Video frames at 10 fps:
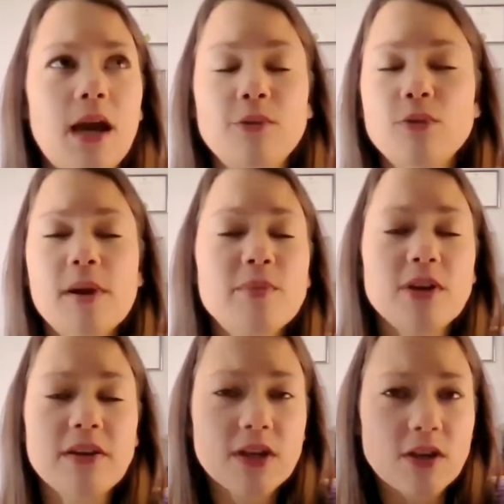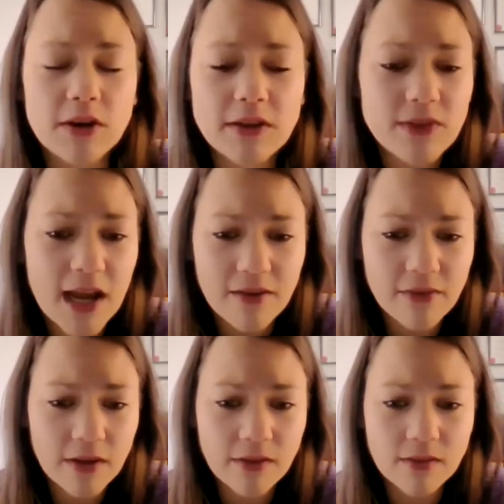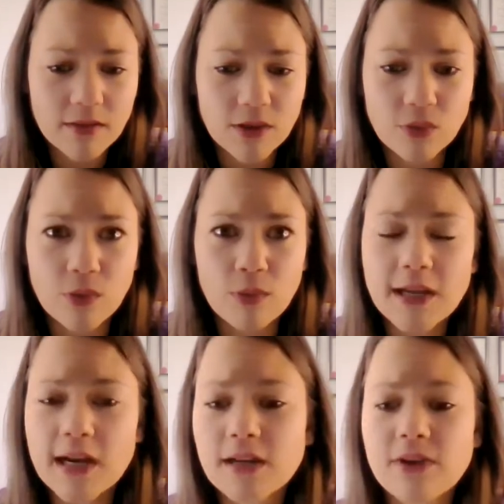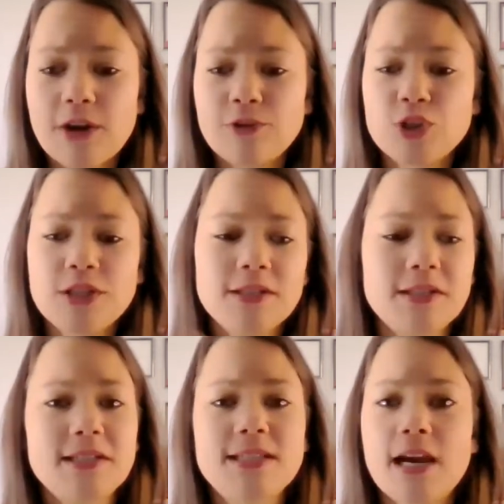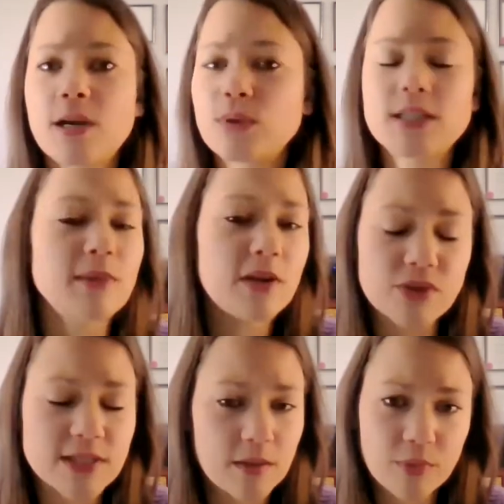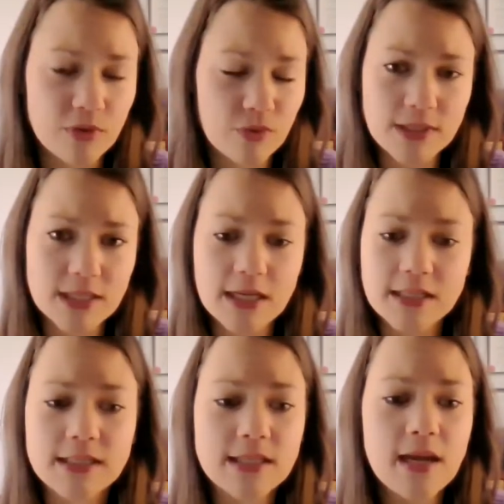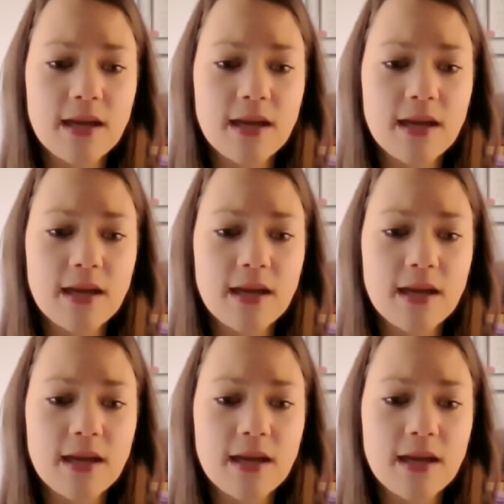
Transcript: I remember even not even having, the right kind of energy to decide what to make for supper those nights.